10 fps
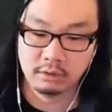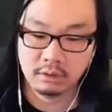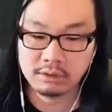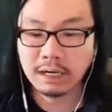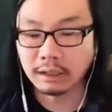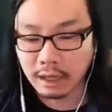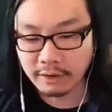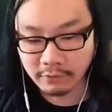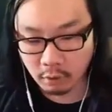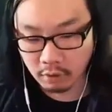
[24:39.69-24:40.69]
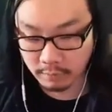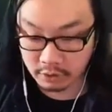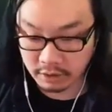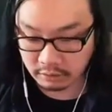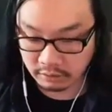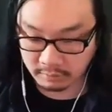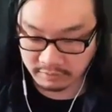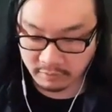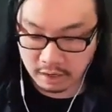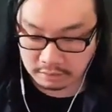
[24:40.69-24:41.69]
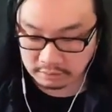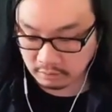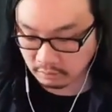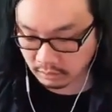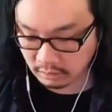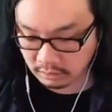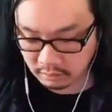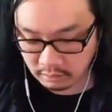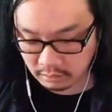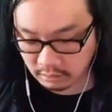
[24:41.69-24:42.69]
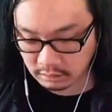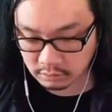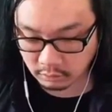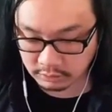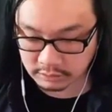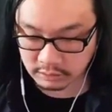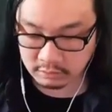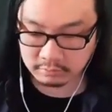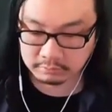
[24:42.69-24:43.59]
There's not a lot of Goro merch out there, to be frank, so, like, it's cool to see it.